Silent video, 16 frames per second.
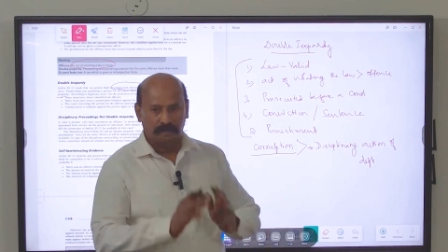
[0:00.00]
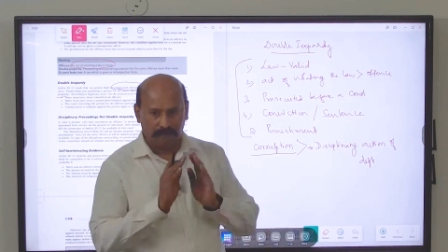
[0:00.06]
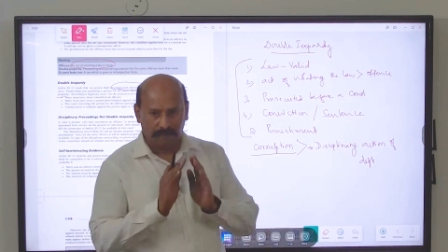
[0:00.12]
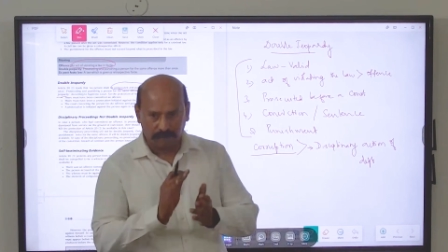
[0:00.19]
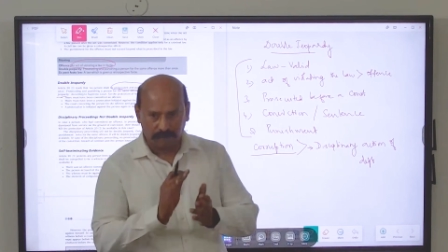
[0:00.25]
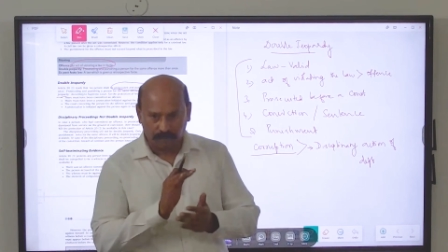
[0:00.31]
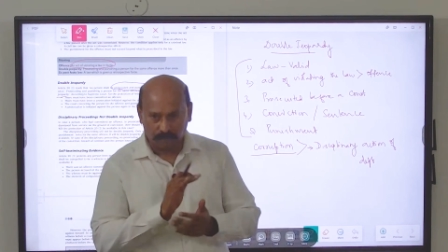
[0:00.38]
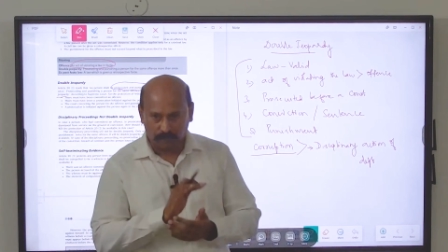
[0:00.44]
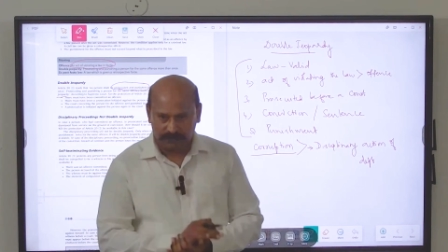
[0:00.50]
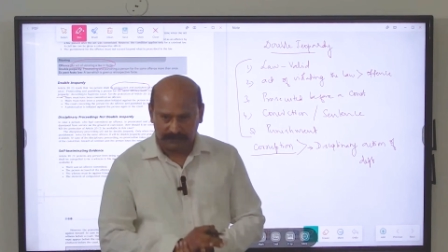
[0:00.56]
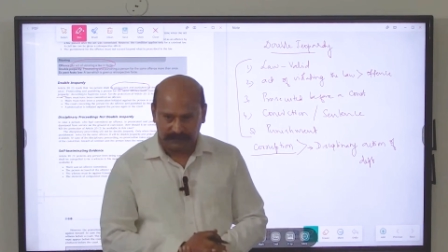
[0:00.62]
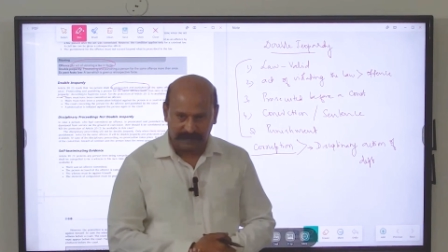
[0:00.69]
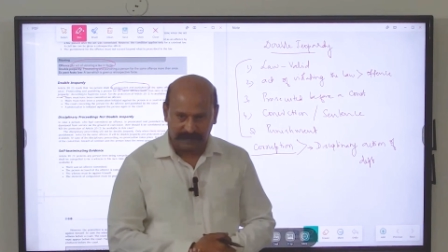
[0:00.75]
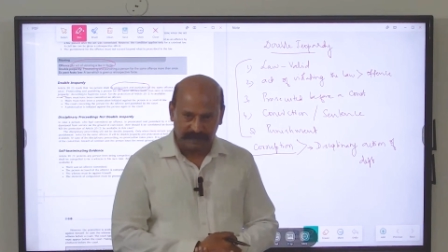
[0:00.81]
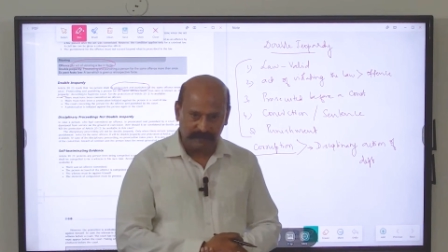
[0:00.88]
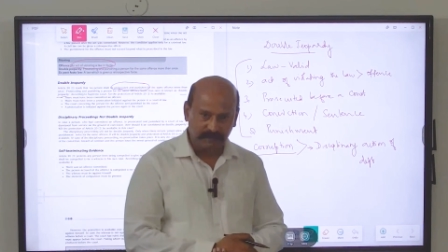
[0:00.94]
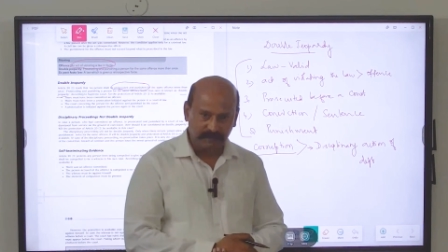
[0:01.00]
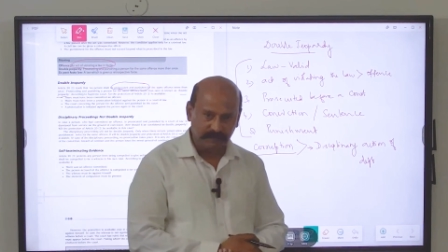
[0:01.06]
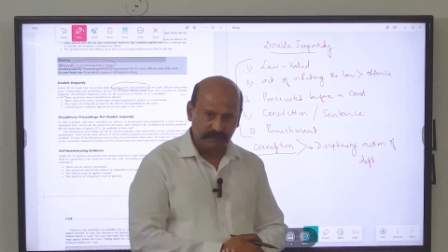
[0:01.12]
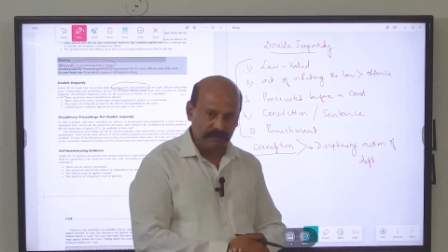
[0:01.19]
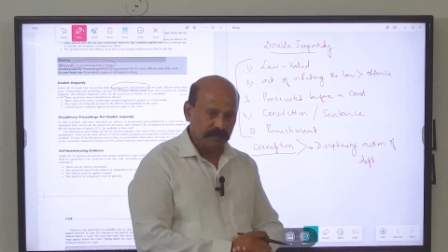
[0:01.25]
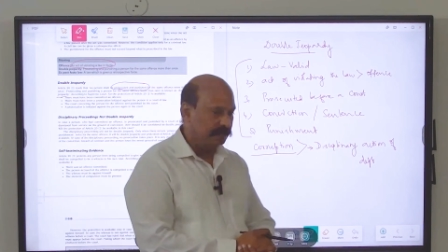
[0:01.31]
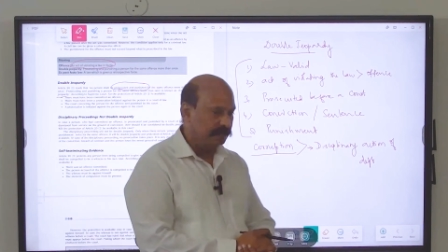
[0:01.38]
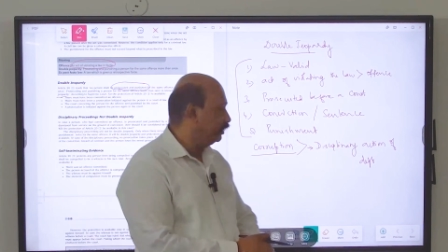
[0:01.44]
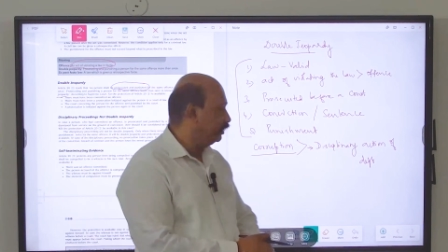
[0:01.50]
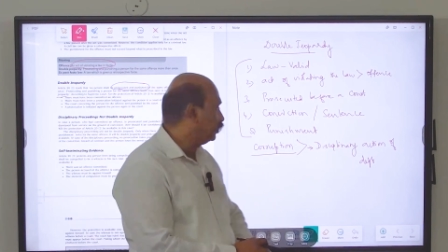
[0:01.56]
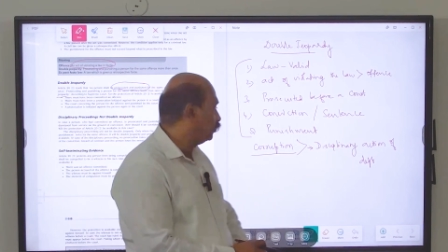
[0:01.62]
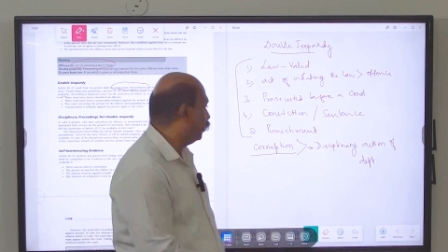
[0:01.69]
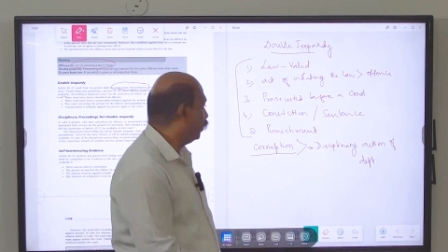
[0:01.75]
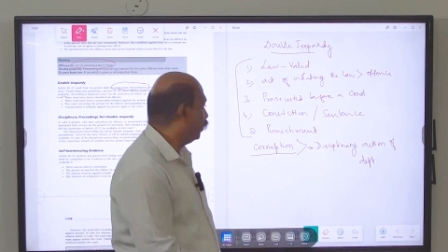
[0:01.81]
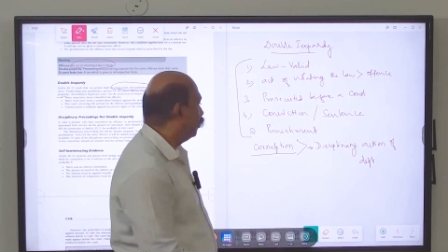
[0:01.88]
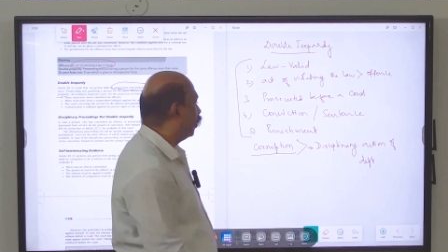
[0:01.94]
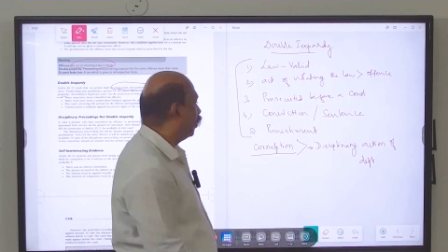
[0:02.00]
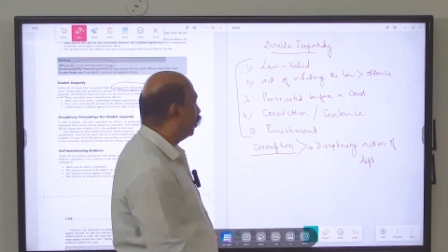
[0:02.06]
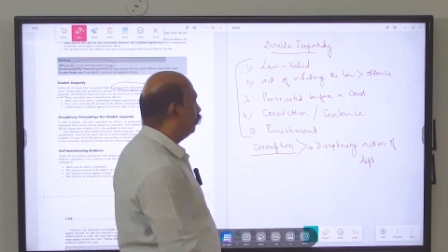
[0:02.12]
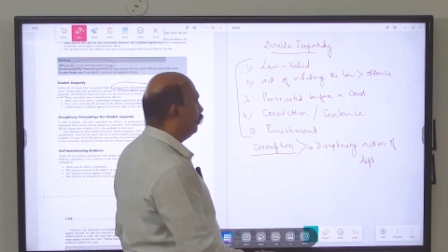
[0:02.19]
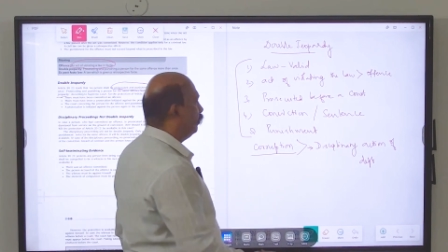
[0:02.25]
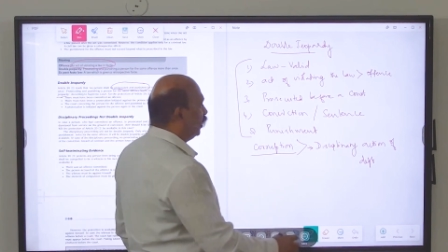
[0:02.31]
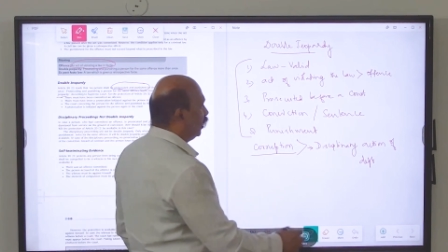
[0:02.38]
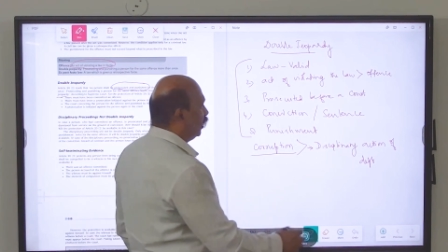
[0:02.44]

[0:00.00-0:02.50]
now the court said this will not be